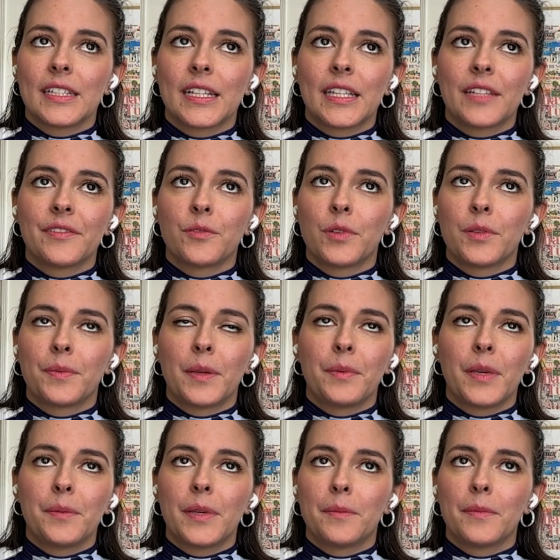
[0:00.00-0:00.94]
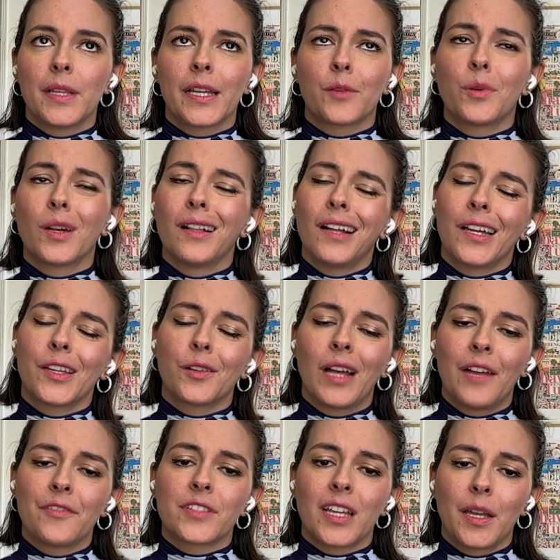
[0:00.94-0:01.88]
Like even with my baby, I'm like, well, I
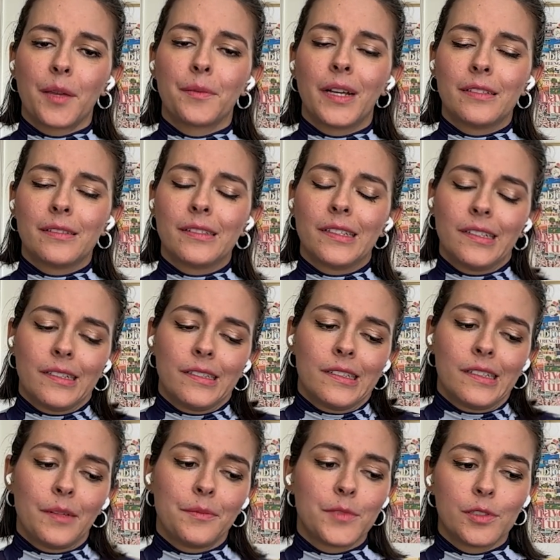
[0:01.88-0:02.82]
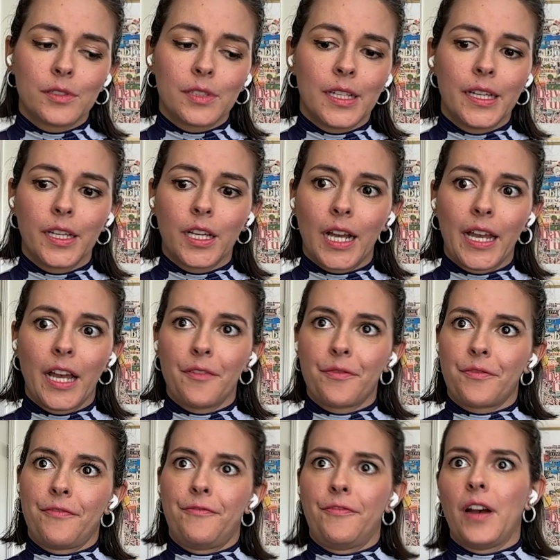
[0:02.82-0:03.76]
don't have time, and then I'm just like, I
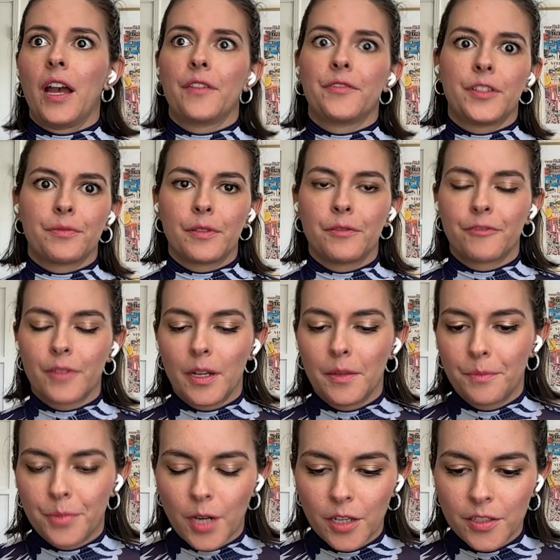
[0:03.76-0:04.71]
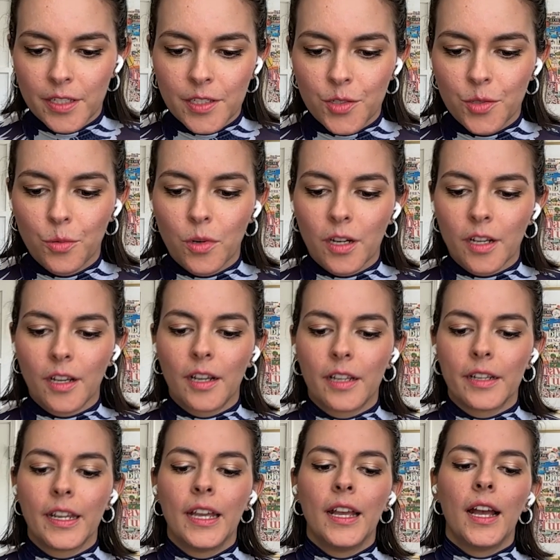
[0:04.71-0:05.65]
have five different projects to work
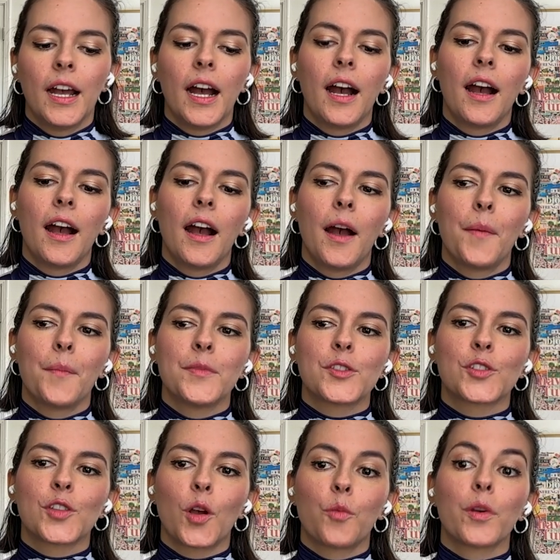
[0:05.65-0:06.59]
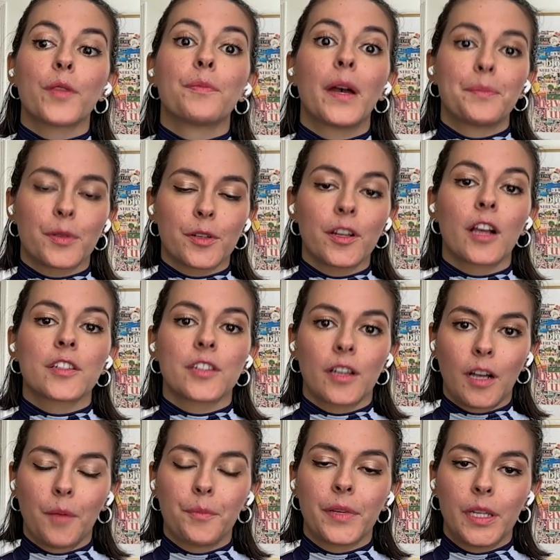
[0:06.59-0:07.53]
on. So with my
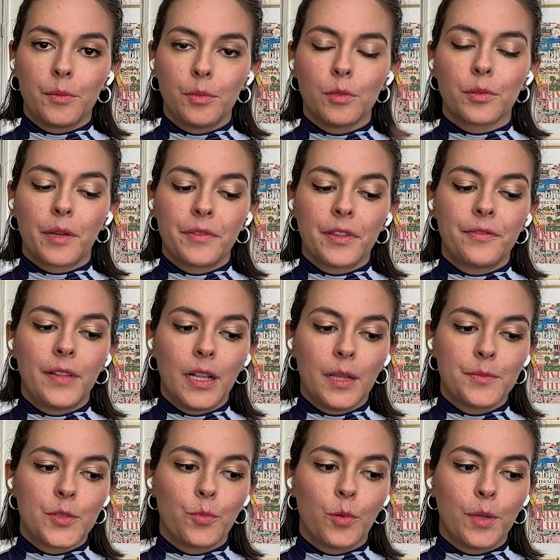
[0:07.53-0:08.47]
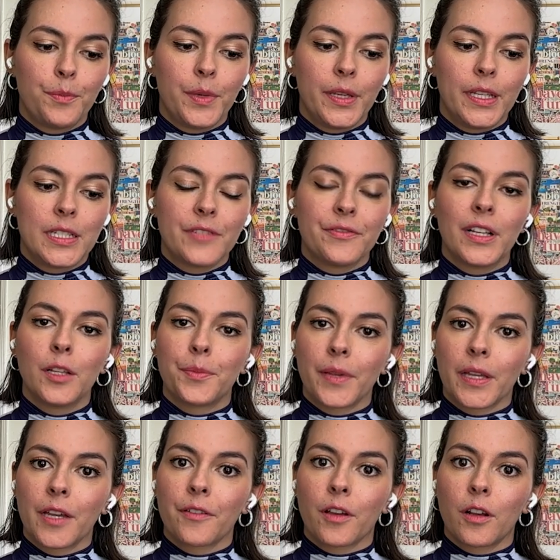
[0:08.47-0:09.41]
production company, Blue Rabbit Films, we've been
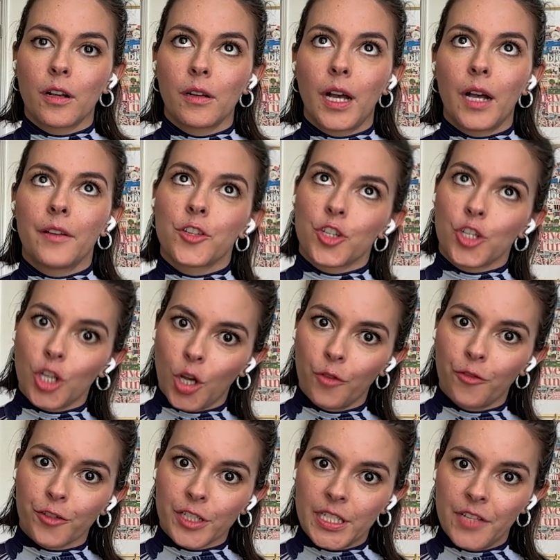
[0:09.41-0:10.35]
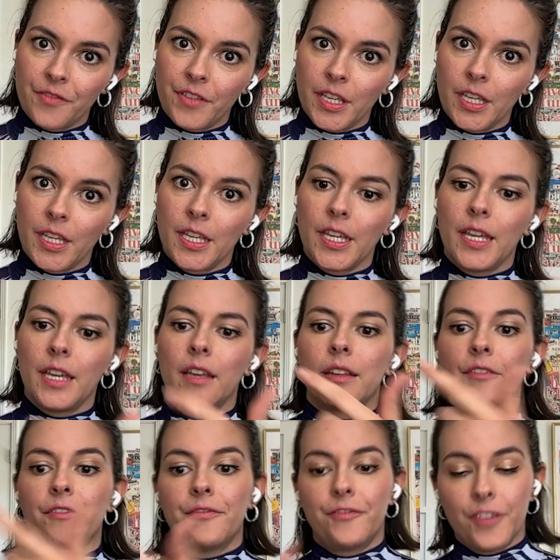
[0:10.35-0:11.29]
developing a show for TV
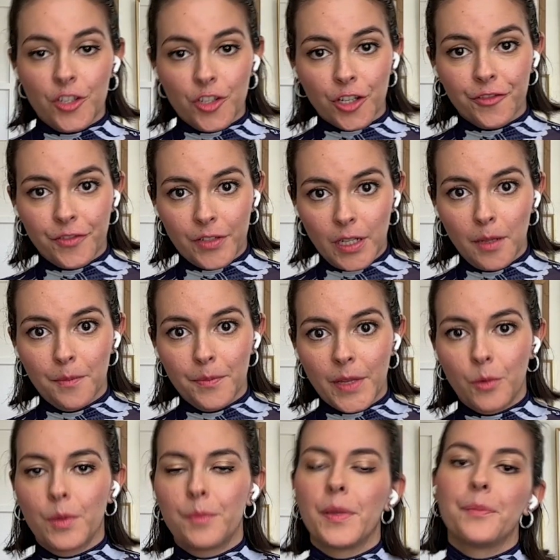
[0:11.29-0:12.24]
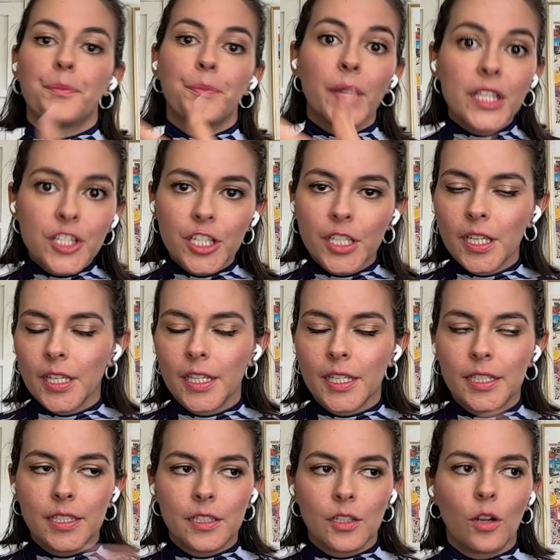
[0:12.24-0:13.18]
and a feature film that we've been
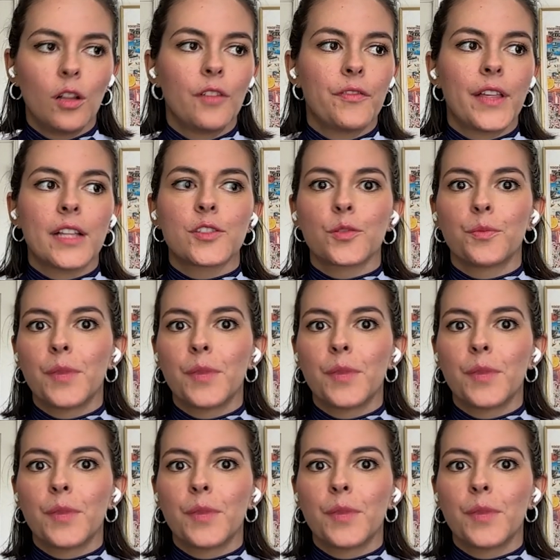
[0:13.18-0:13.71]
pitching and all of that.